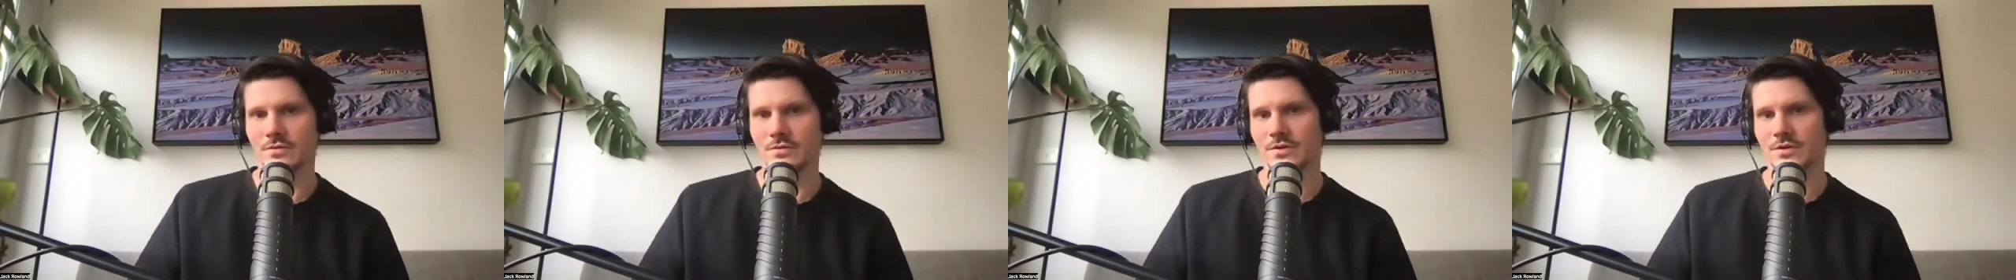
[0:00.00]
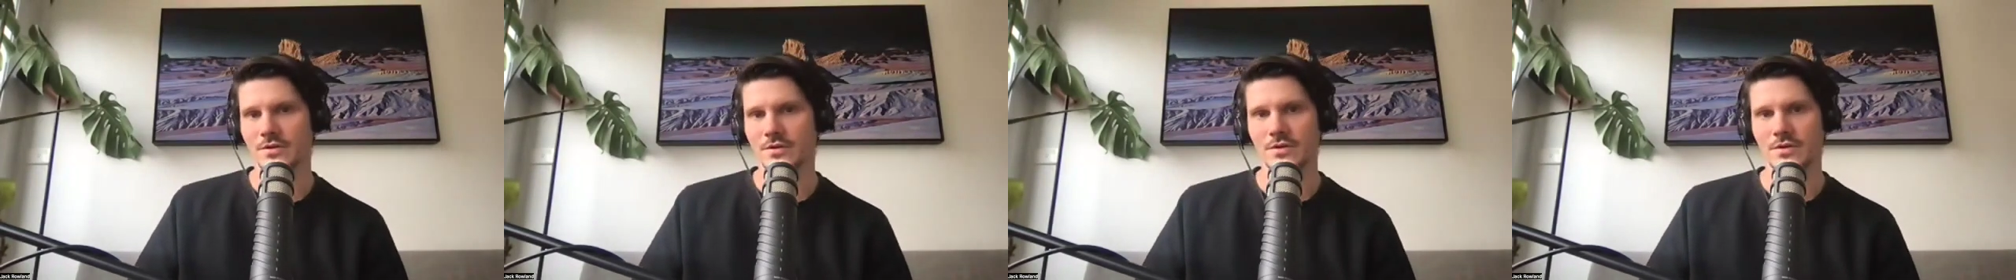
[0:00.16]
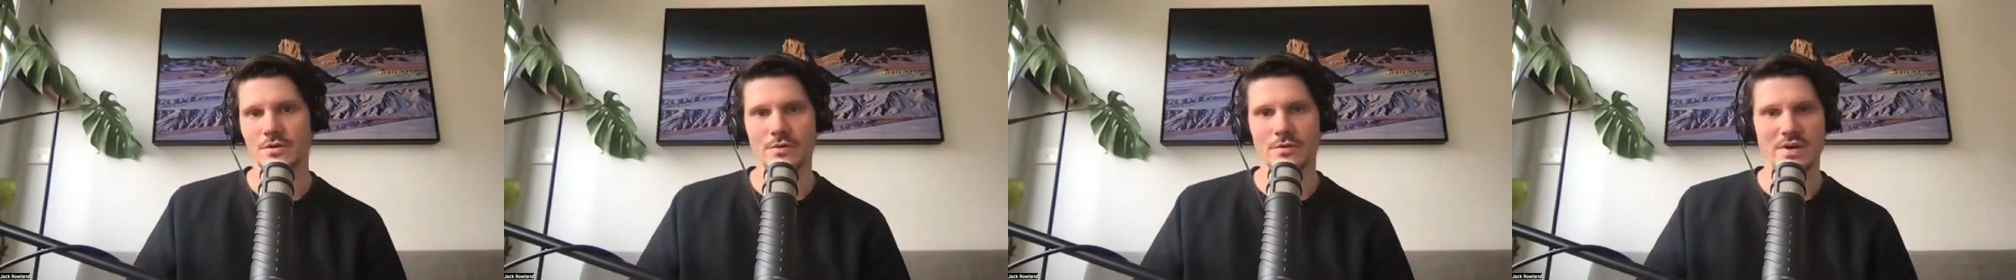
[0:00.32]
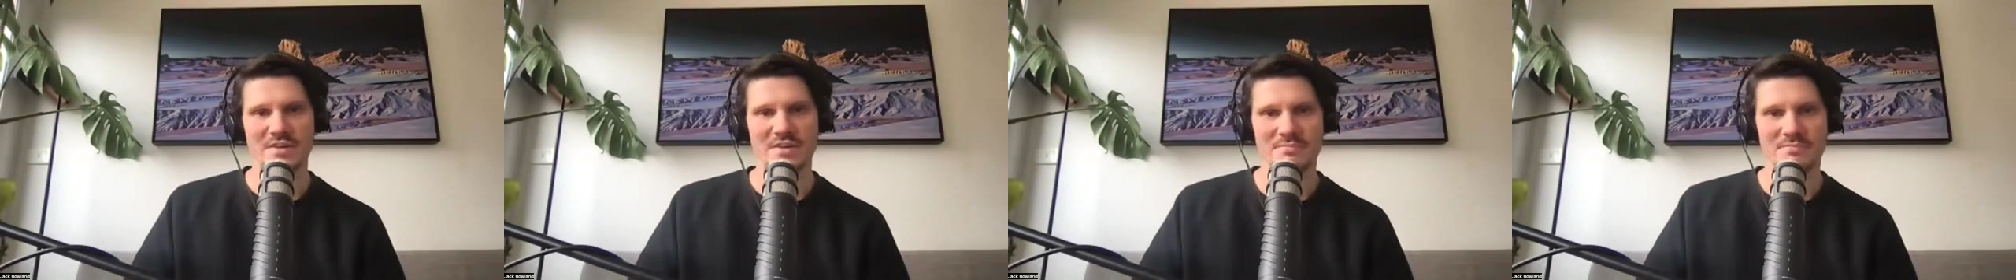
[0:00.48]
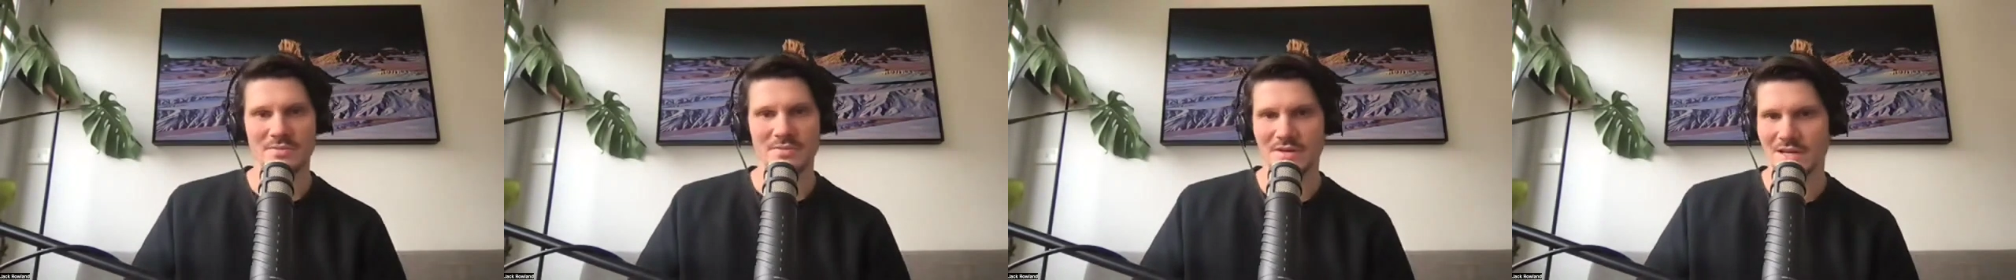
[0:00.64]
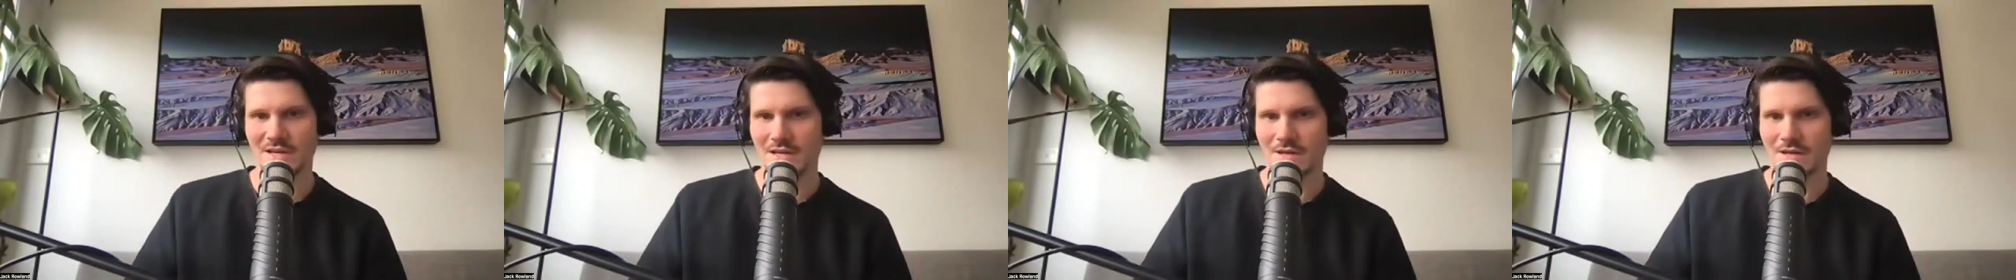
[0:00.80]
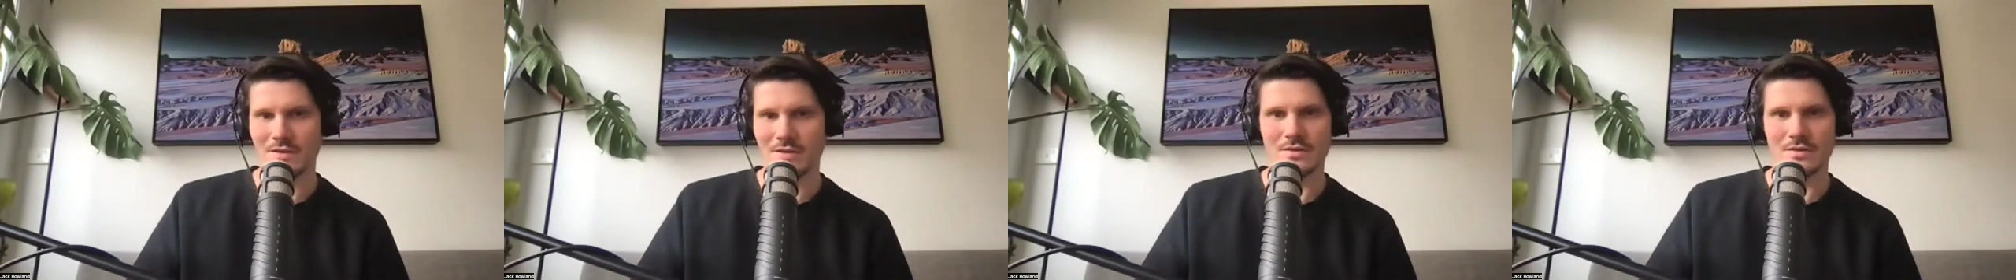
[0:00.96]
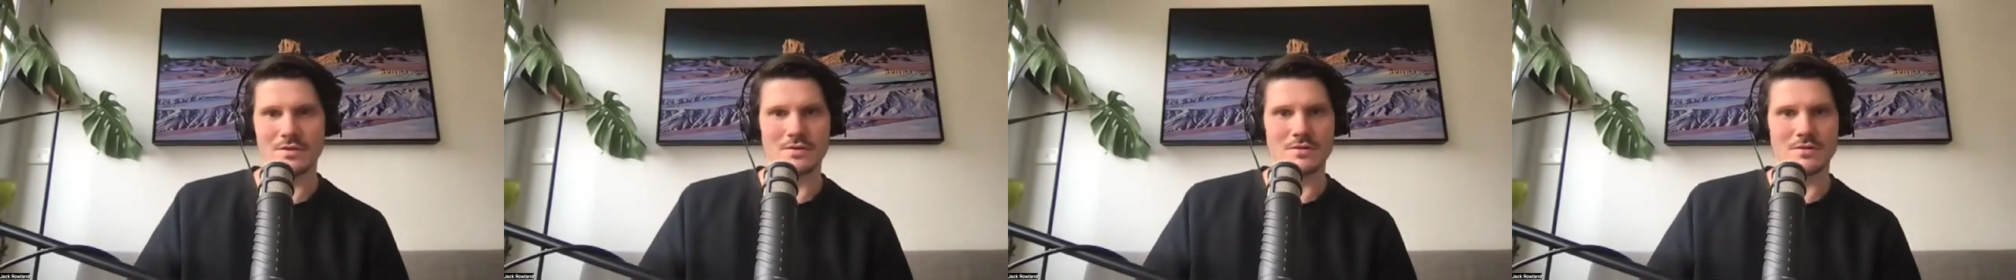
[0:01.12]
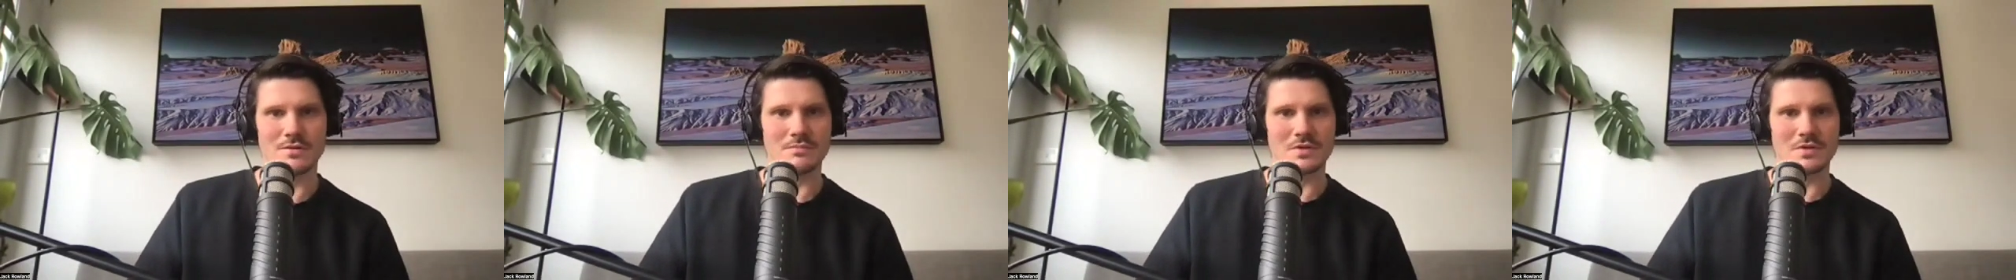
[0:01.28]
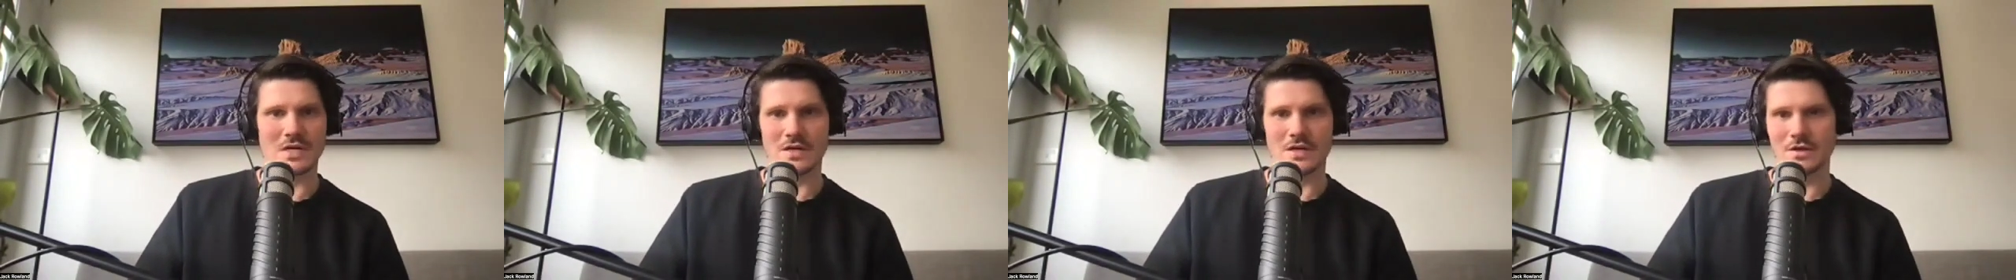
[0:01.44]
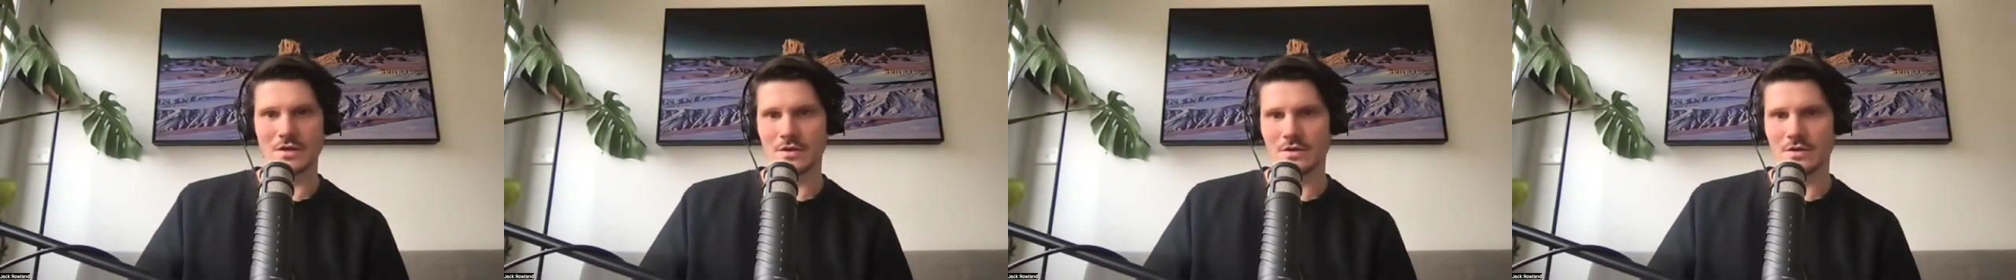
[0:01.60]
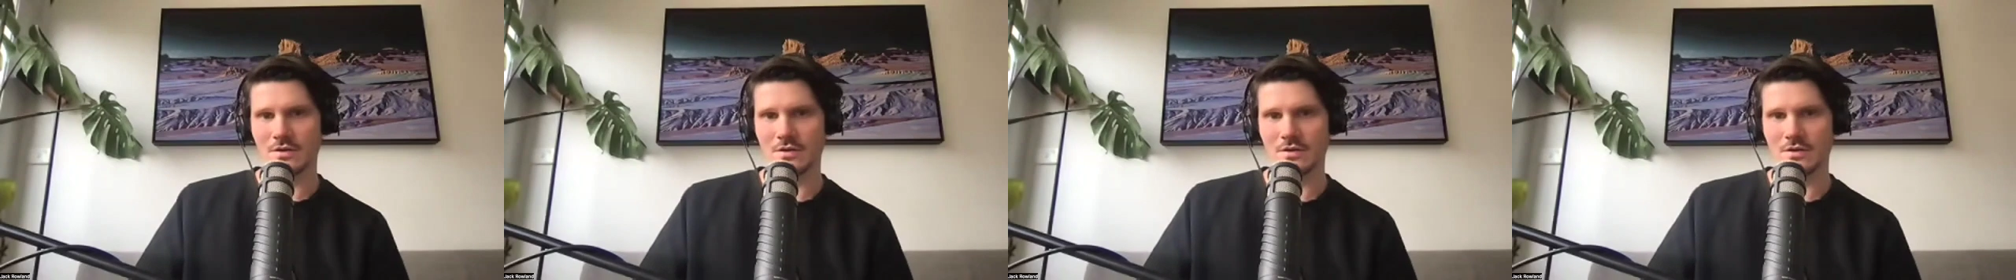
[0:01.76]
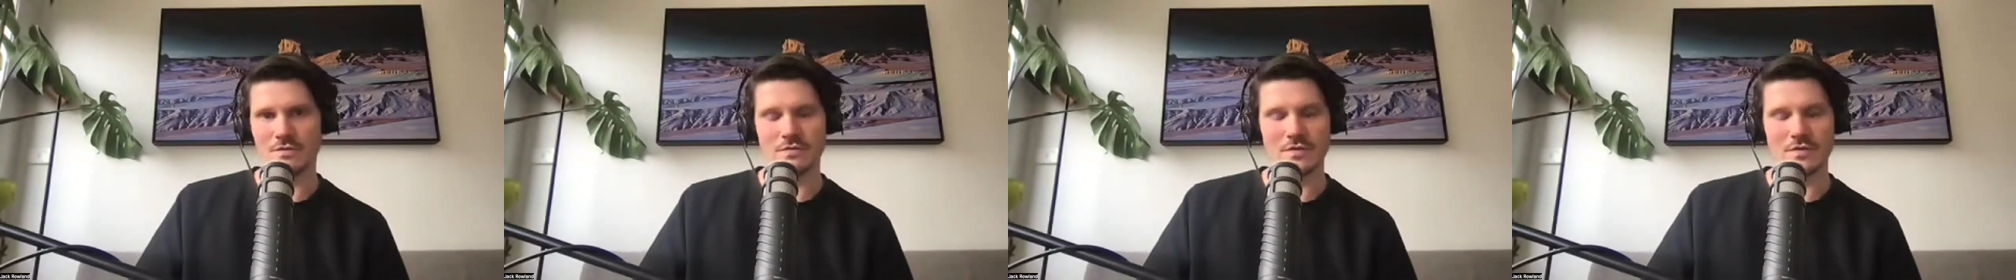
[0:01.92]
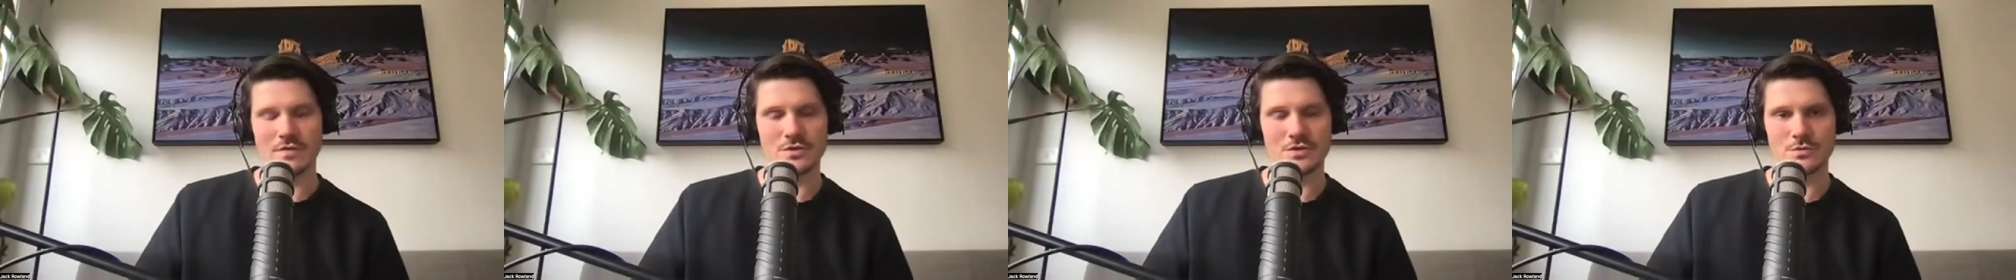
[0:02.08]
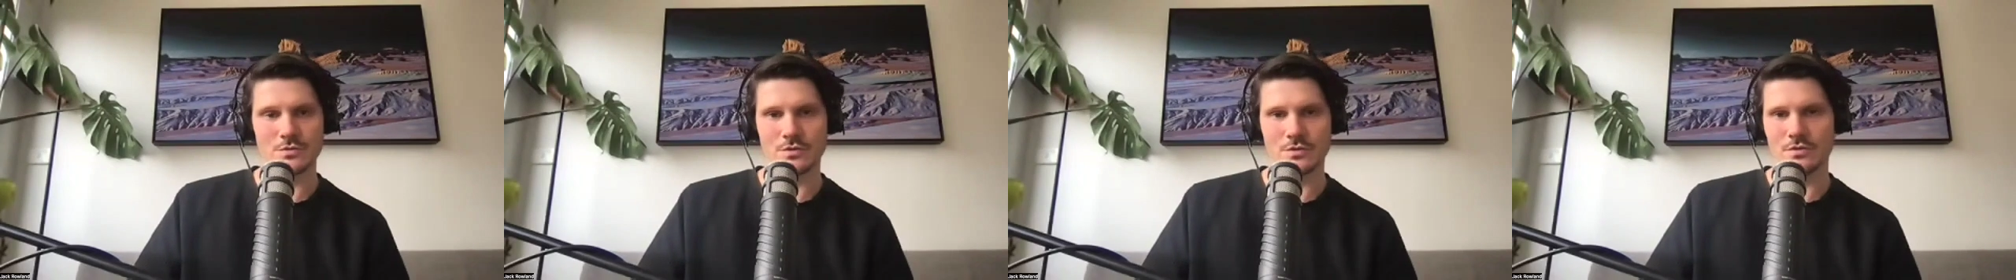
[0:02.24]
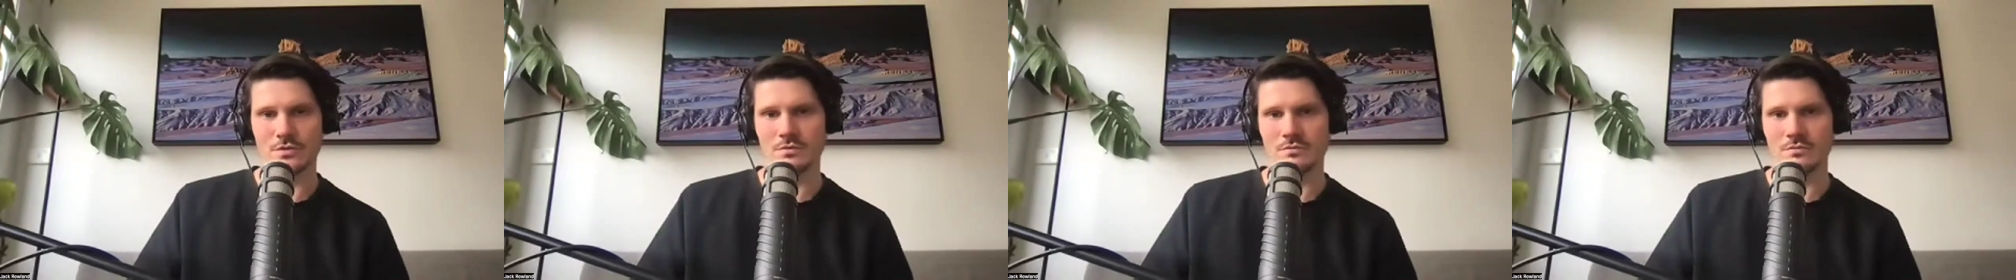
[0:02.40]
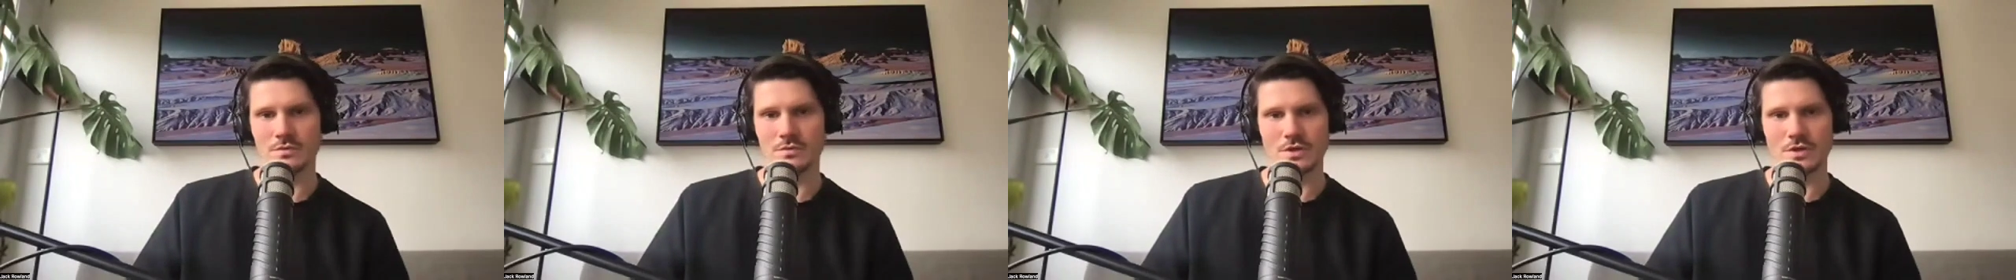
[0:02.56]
the UAP, the targeted individual.